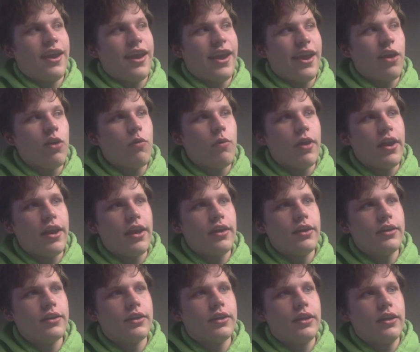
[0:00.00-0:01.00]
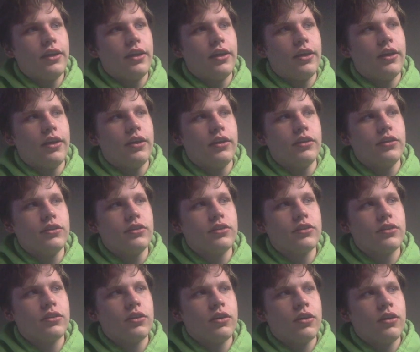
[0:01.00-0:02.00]
Airway
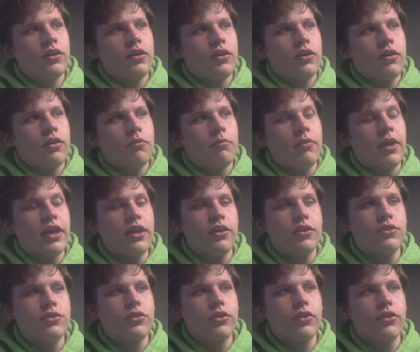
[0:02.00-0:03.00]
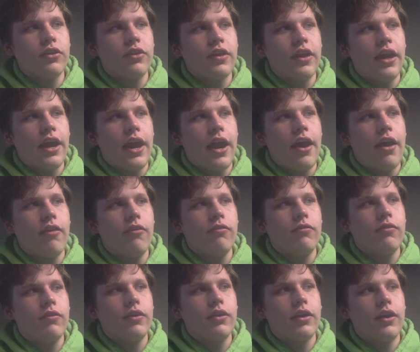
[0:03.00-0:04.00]
is making sure that they have
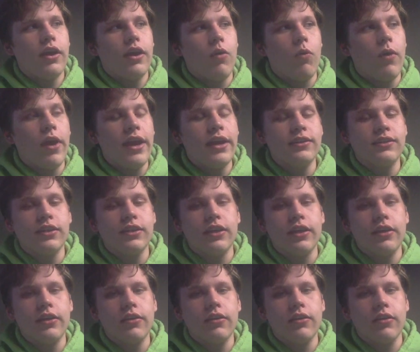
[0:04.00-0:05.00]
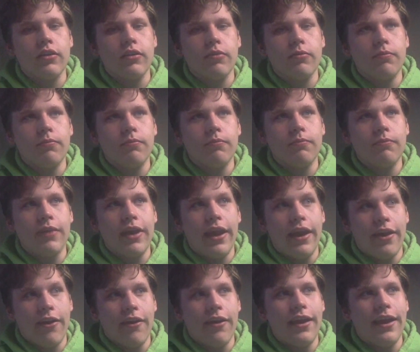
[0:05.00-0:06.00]
a way to get their
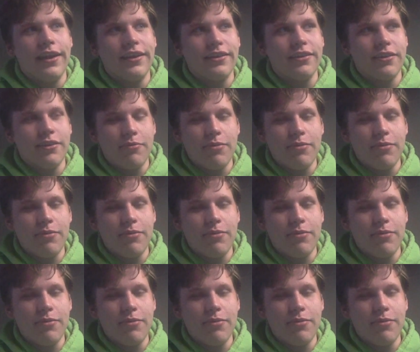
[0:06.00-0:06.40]
air into their